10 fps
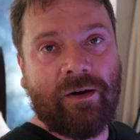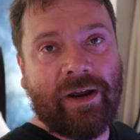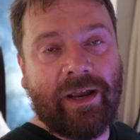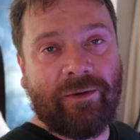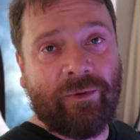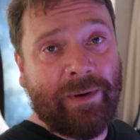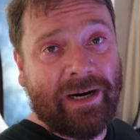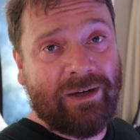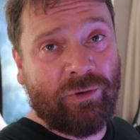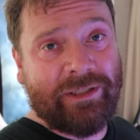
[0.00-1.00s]
Alright, we're
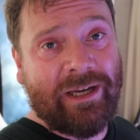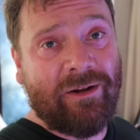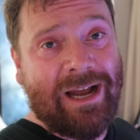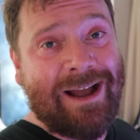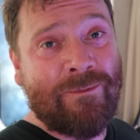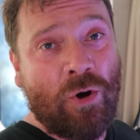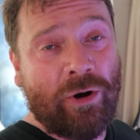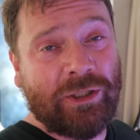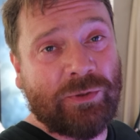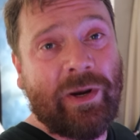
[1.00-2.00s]
back in the hotel. I'm
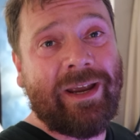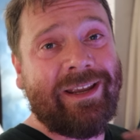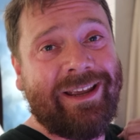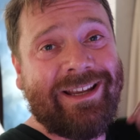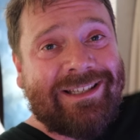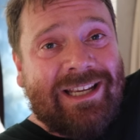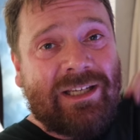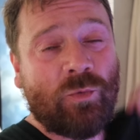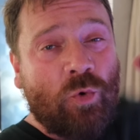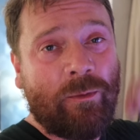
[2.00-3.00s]
hot and sweaty. It is
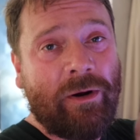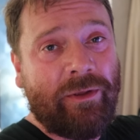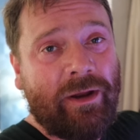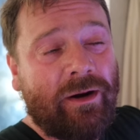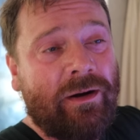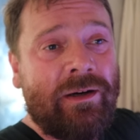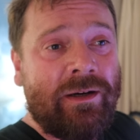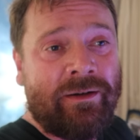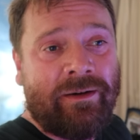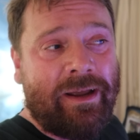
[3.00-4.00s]
nice and warm out there.
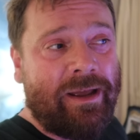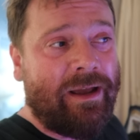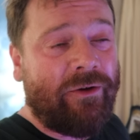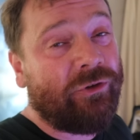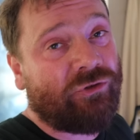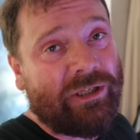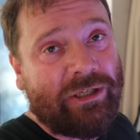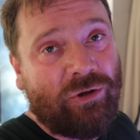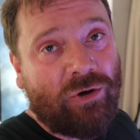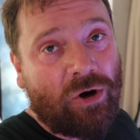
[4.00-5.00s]
On the streets
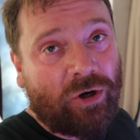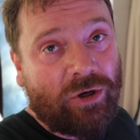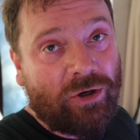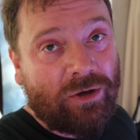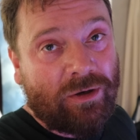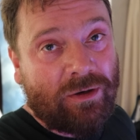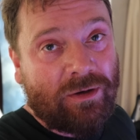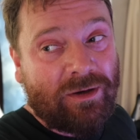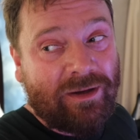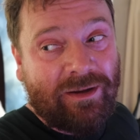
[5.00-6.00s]
in New York.
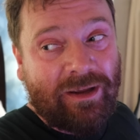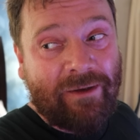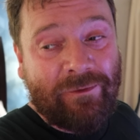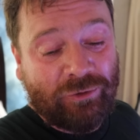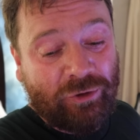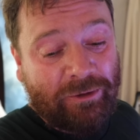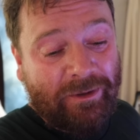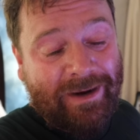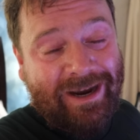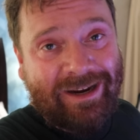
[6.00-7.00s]
It feels good to
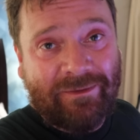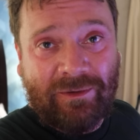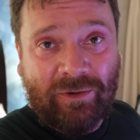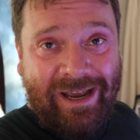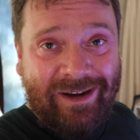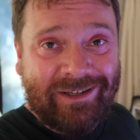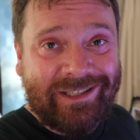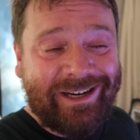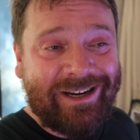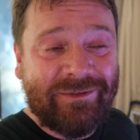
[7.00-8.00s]
be back, I feel
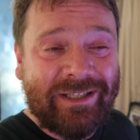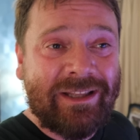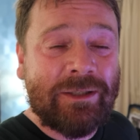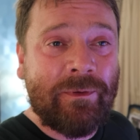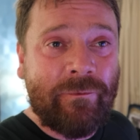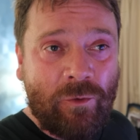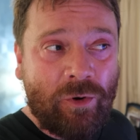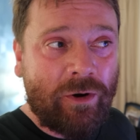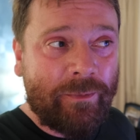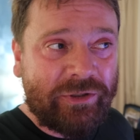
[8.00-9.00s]
energy, and I've said this
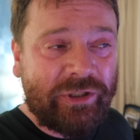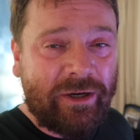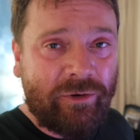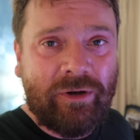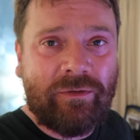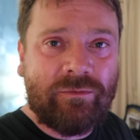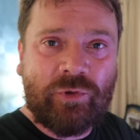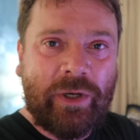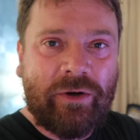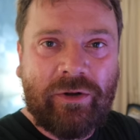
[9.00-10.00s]
before on my channel and on
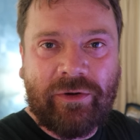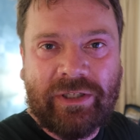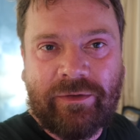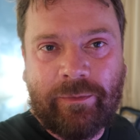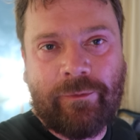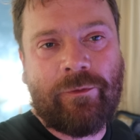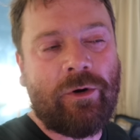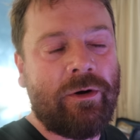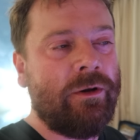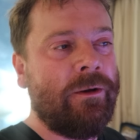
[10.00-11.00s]
Twitter the rest of it
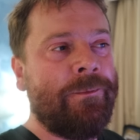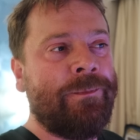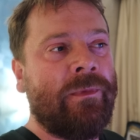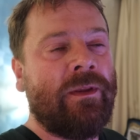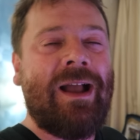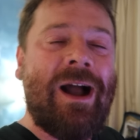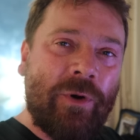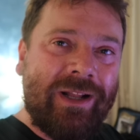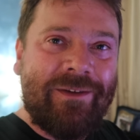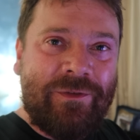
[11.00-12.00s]
before. I
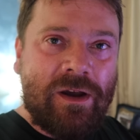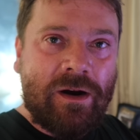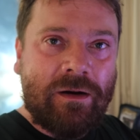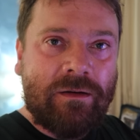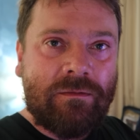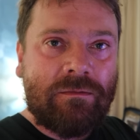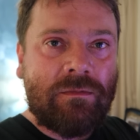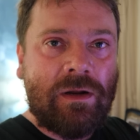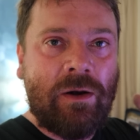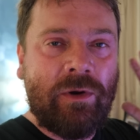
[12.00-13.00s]
want to live here.
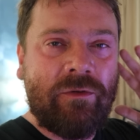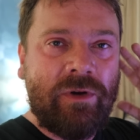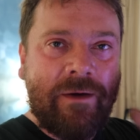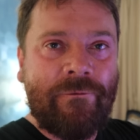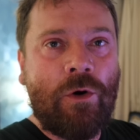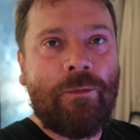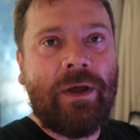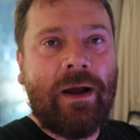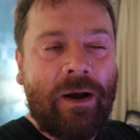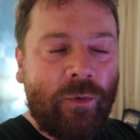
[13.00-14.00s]
I want to reaffirm
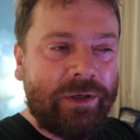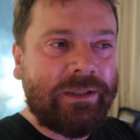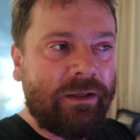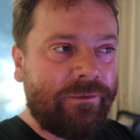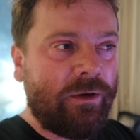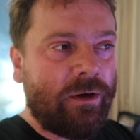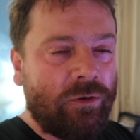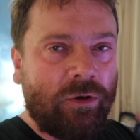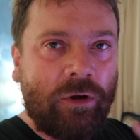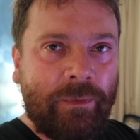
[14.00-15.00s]
that. I want to live here. I
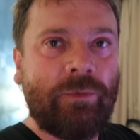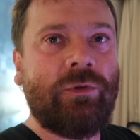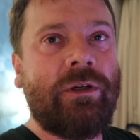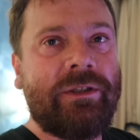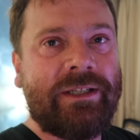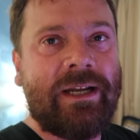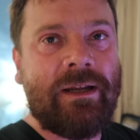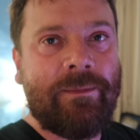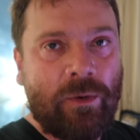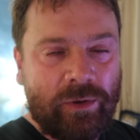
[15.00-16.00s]
know a lot of people don't understand
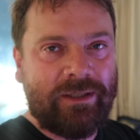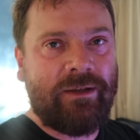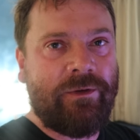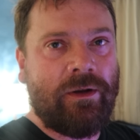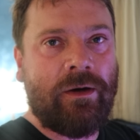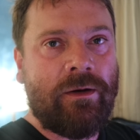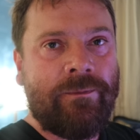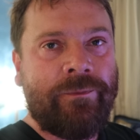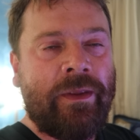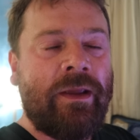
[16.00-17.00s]
it, but I want to live here.
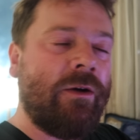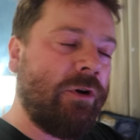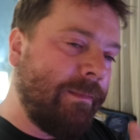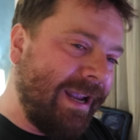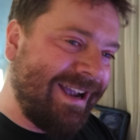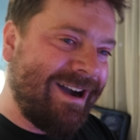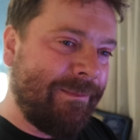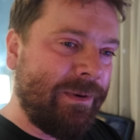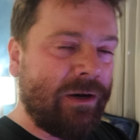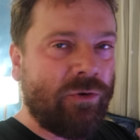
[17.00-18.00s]
I'm going to make it happen.